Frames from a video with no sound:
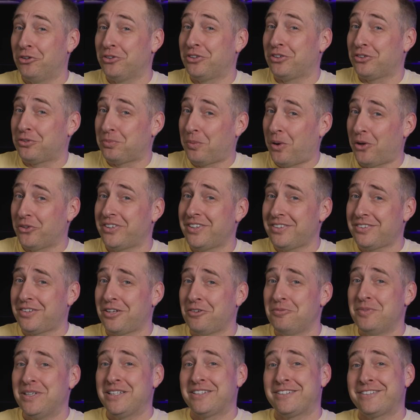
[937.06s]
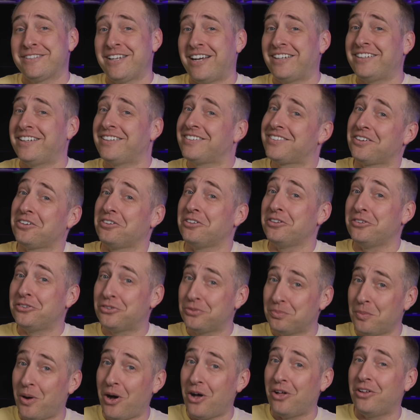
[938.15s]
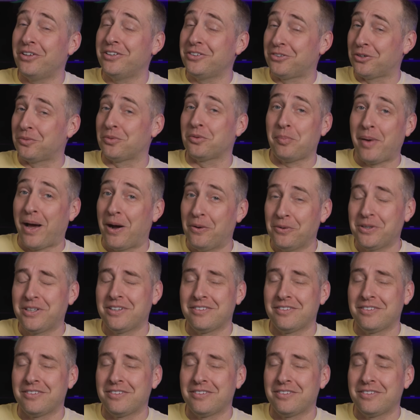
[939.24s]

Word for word: though it's a small system, it's not necessarily small in terms of power